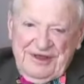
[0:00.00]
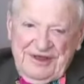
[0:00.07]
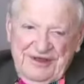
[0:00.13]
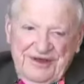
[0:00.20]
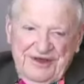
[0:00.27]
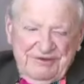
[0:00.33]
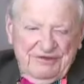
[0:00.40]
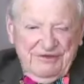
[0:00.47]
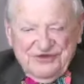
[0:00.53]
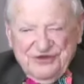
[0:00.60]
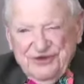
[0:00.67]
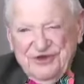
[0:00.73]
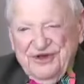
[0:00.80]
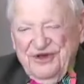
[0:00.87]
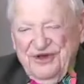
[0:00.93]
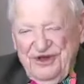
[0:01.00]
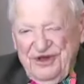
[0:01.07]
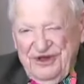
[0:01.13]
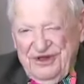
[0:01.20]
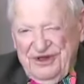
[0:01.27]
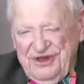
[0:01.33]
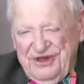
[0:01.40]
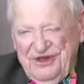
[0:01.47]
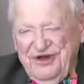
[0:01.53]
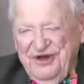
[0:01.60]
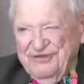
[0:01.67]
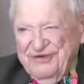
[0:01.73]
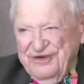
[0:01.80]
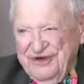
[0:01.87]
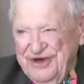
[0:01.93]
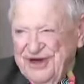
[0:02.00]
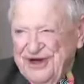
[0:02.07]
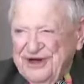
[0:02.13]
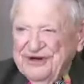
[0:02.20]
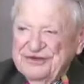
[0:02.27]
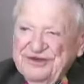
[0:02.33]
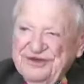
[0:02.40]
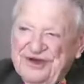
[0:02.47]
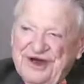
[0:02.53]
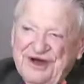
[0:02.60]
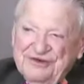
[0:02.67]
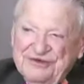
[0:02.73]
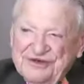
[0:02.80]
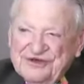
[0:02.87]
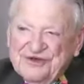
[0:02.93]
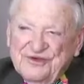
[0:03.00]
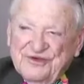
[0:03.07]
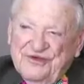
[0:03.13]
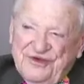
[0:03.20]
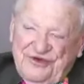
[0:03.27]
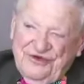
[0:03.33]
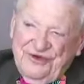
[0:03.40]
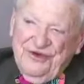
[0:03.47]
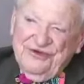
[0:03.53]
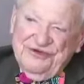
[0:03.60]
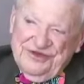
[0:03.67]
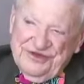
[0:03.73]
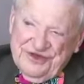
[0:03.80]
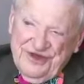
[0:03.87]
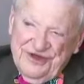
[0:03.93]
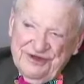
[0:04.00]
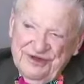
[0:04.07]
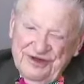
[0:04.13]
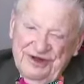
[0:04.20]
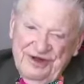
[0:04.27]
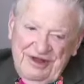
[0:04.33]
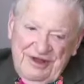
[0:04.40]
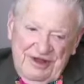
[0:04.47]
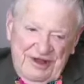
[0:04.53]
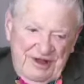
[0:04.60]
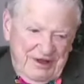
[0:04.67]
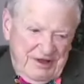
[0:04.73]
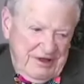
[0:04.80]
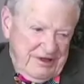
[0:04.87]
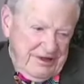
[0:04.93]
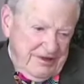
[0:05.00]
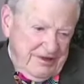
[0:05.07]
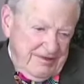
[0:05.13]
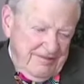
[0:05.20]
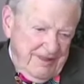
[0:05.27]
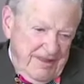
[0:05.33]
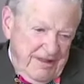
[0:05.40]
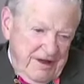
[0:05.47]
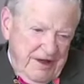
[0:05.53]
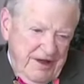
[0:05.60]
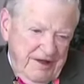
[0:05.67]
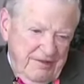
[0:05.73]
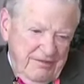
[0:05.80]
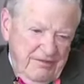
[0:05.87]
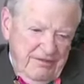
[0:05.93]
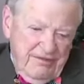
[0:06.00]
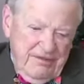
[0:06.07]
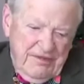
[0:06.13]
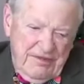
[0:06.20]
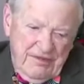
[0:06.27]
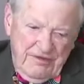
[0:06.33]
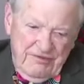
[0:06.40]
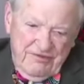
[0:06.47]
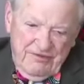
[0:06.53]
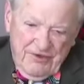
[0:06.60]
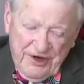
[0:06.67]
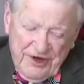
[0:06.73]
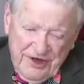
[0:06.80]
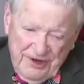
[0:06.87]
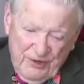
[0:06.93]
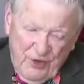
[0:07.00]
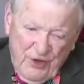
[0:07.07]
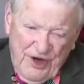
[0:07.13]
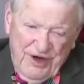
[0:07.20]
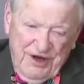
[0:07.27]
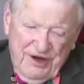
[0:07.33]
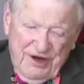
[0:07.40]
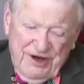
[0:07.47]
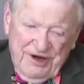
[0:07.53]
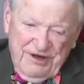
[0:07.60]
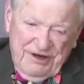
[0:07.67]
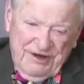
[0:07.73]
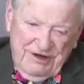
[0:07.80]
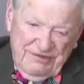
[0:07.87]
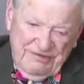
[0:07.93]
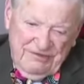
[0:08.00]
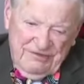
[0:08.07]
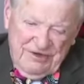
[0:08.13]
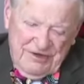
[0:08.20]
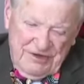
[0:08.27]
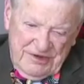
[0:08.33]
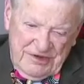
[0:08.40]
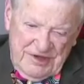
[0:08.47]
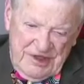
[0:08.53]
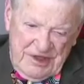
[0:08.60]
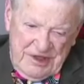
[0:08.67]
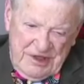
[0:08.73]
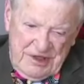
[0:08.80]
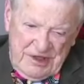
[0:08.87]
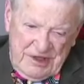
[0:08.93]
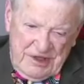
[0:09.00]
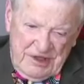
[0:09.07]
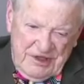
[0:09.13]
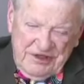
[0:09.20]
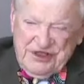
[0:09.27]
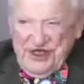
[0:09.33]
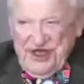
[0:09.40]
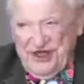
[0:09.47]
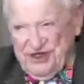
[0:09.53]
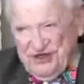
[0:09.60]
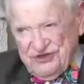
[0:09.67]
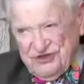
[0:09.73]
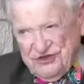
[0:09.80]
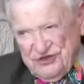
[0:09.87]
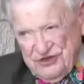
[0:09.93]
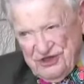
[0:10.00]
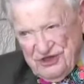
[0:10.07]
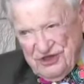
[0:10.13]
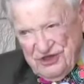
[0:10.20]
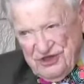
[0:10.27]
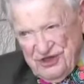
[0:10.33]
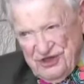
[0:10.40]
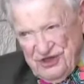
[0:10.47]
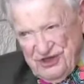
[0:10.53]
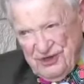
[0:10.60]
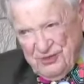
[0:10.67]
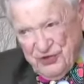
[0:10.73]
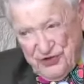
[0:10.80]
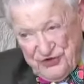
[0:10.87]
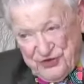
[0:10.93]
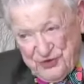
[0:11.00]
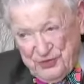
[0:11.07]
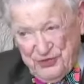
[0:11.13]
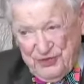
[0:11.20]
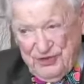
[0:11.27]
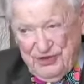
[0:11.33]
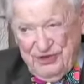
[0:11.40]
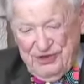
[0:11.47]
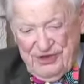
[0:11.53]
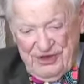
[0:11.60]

that will sort of govern how, how this whole thing goes together. Uh, I am very aware of uh, uh Sagan's principle.